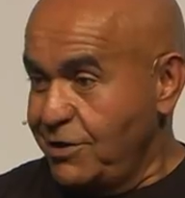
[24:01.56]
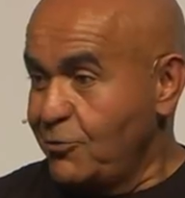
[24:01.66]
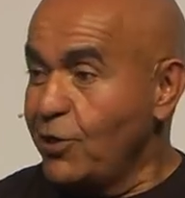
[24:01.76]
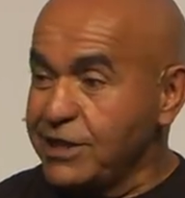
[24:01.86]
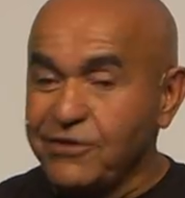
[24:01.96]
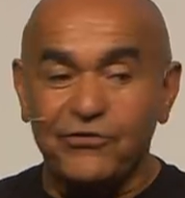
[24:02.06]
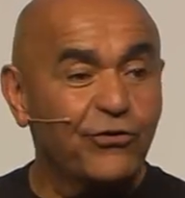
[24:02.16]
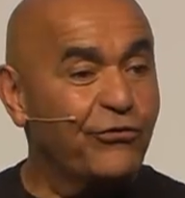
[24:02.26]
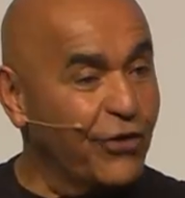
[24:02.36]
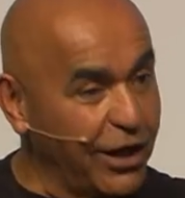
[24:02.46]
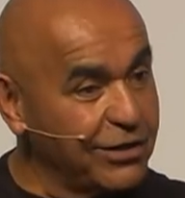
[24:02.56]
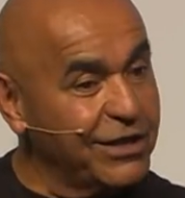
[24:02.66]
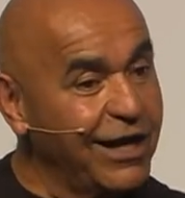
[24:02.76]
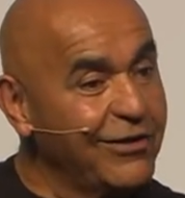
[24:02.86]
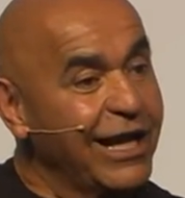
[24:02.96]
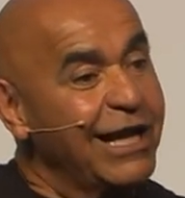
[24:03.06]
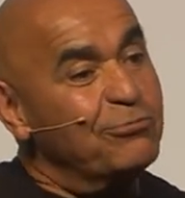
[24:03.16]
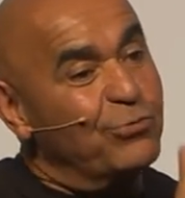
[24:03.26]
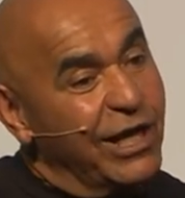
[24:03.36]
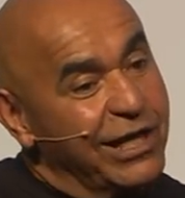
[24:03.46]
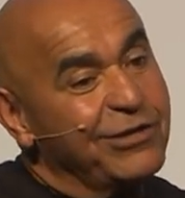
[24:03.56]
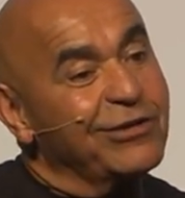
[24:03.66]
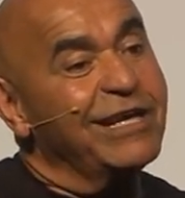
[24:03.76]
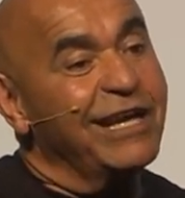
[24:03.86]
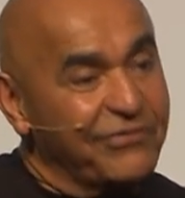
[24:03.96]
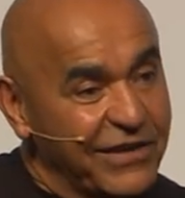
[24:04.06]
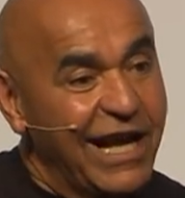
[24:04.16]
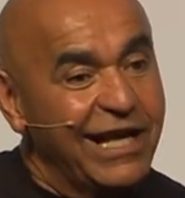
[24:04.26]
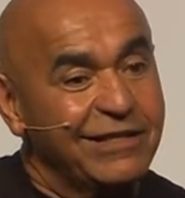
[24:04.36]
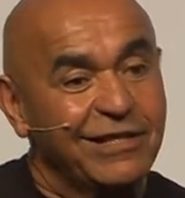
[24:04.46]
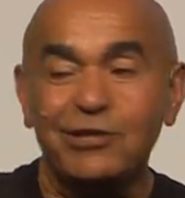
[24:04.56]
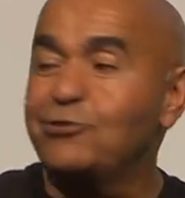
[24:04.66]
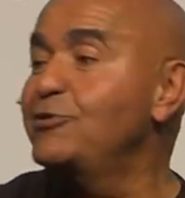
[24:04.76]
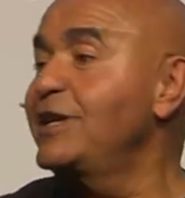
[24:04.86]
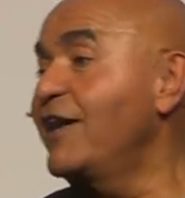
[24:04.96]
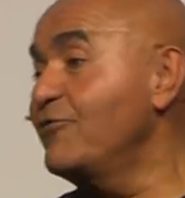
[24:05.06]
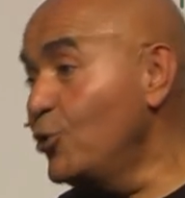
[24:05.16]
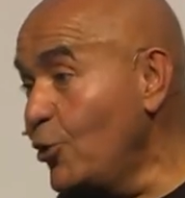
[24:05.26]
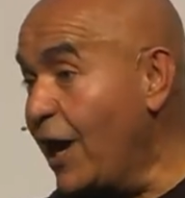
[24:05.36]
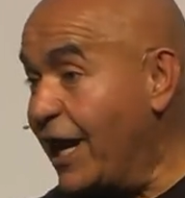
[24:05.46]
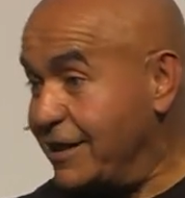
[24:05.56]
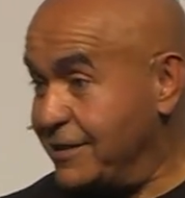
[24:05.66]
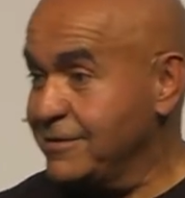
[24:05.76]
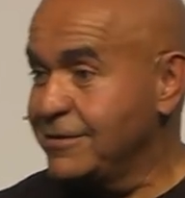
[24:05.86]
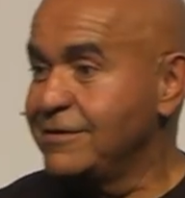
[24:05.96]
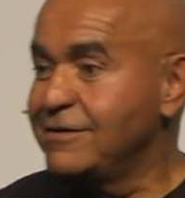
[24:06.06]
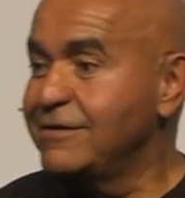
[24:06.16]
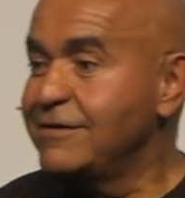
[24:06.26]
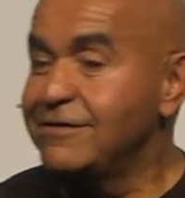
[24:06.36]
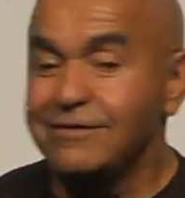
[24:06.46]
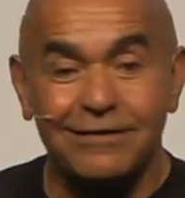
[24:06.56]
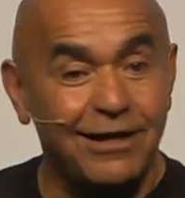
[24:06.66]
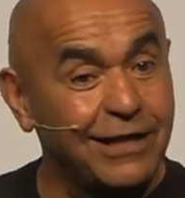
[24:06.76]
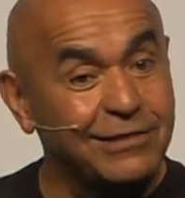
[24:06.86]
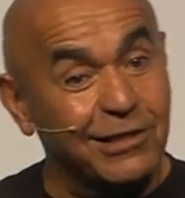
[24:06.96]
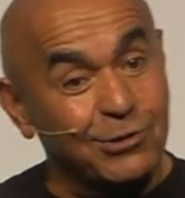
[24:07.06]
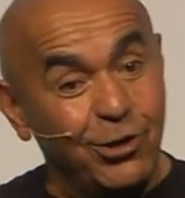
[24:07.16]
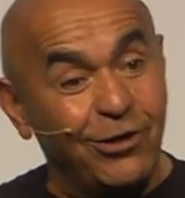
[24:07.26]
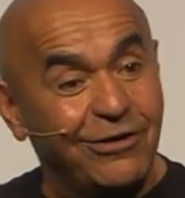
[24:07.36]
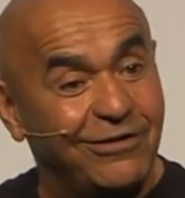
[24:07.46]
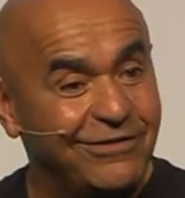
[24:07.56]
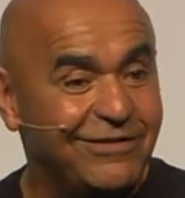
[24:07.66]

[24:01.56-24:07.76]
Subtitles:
What if you fall down and break your left hand, then you will have no hand? I said, no.